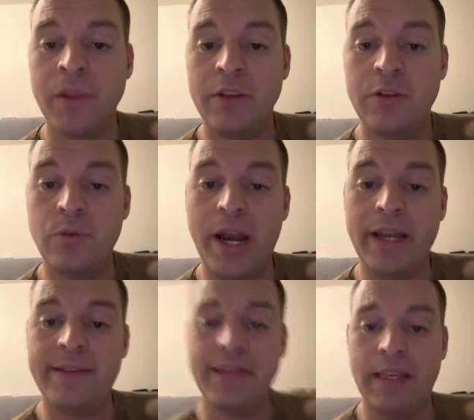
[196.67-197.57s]
to
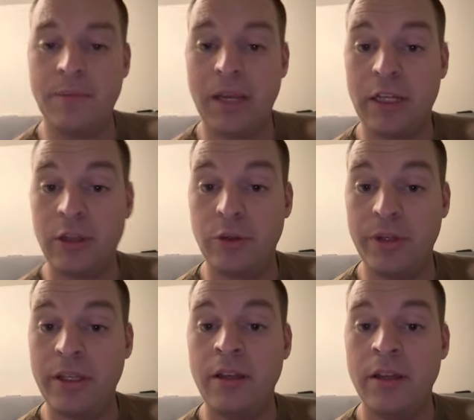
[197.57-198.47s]
any team,
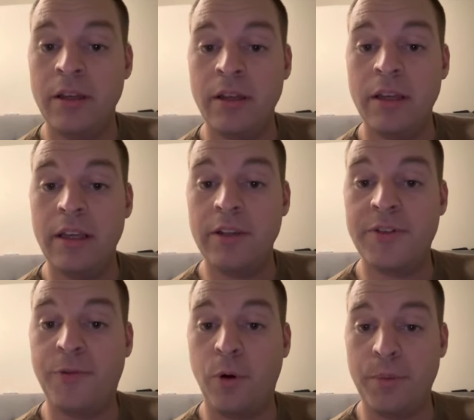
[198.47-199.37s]
including his
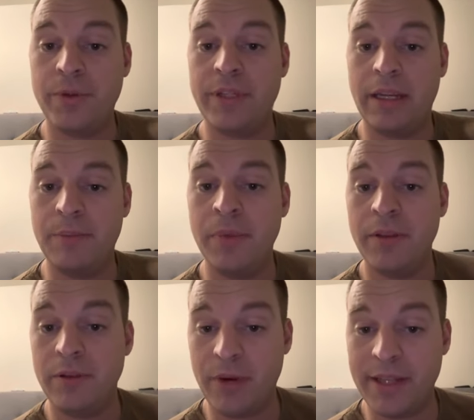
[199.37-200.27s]
former team,
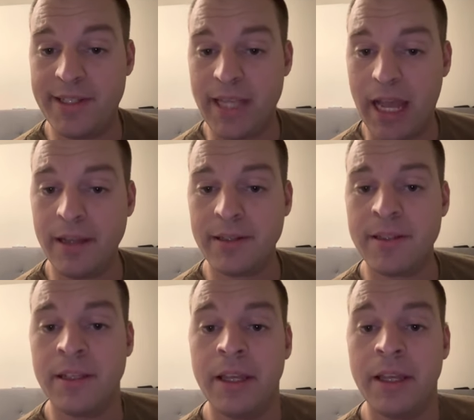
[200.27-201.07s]
the Red Sox.